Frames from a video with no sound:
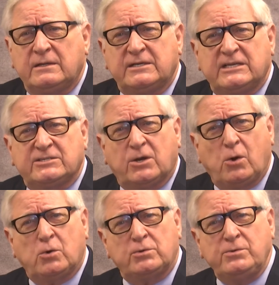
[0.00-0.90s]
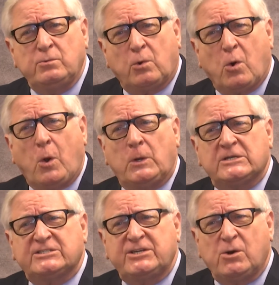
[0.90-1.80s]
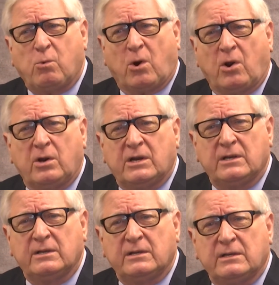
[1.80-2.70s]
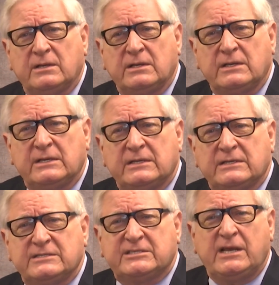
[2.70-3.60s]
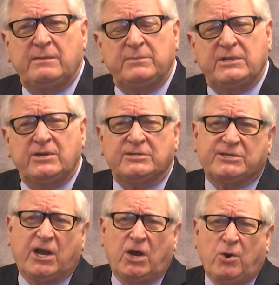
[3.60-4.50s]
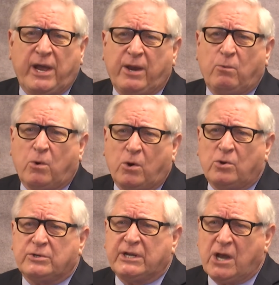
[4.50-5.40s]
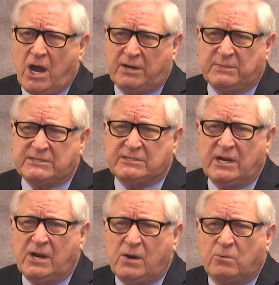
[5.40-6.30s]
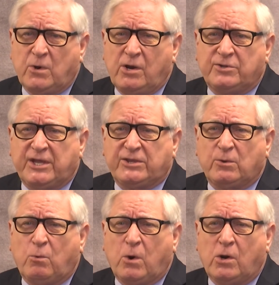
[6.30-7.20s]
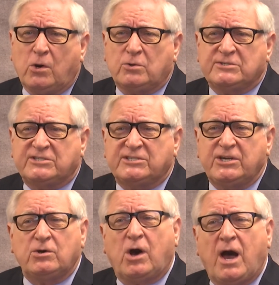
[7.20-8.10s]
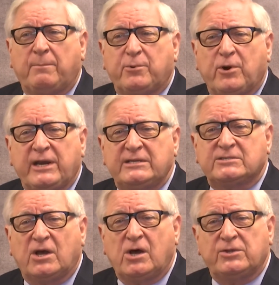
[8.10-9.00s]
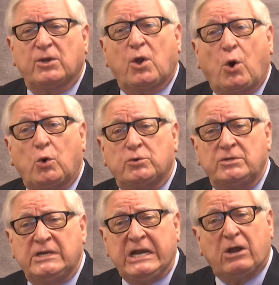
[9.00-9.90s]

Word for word: Does the golden rule still work? Some years ago, a world economist wrote that the world still operates on the golden